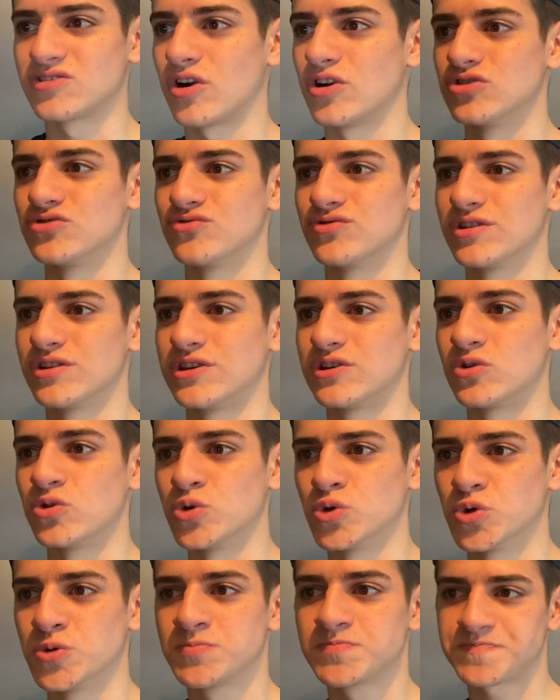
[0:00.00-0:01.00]
card's really
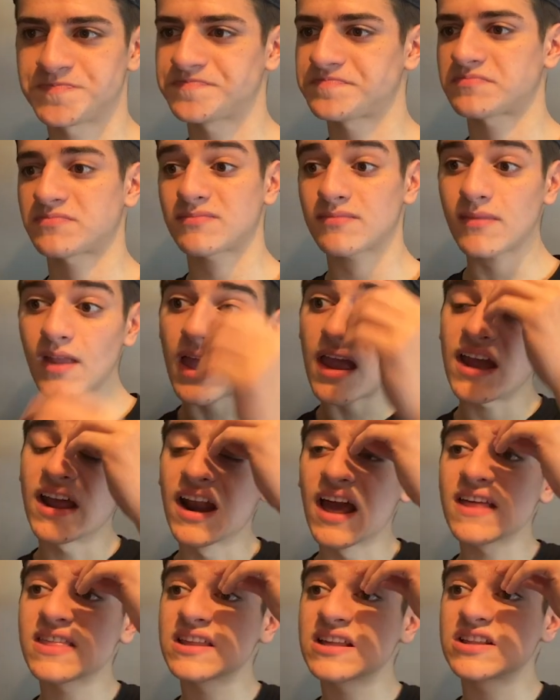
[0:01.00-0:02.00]
cool.
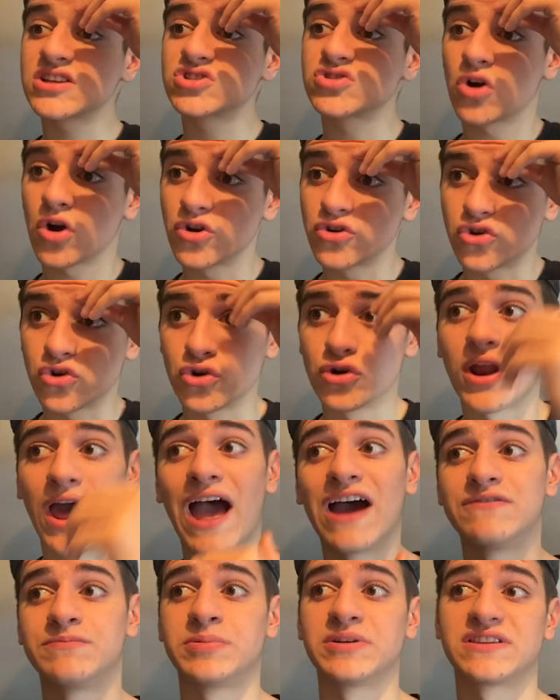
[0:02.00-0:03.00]
And I think this card could
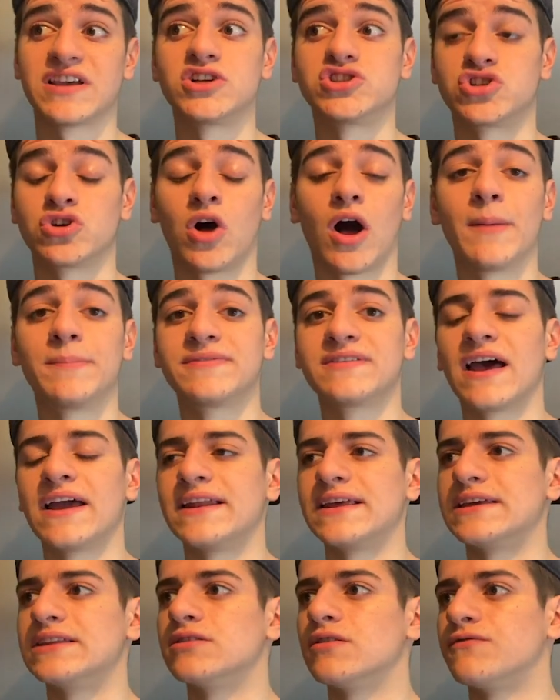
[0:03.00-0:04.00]
have potential
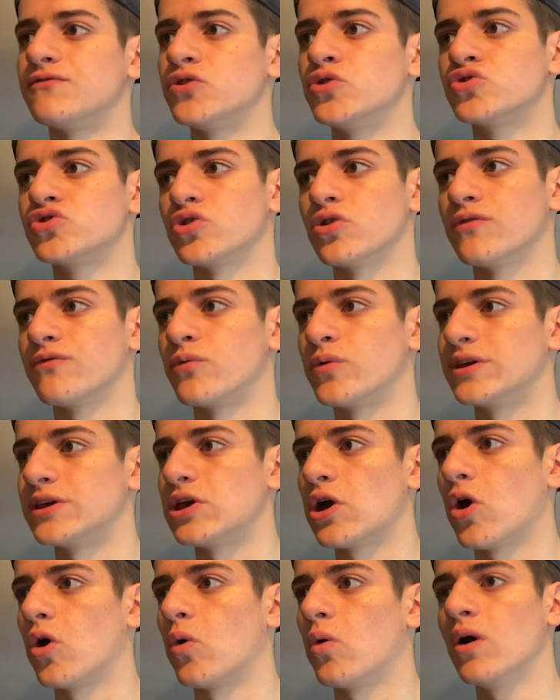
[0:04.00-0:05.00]
upside in the future. If we
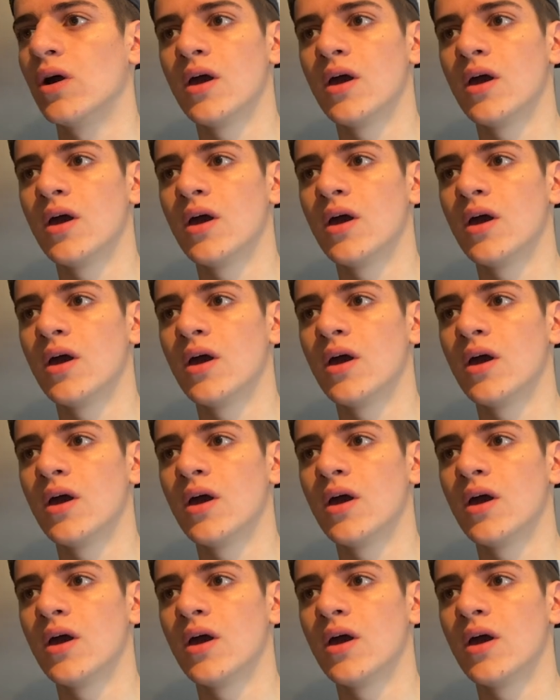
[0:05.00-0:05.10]
go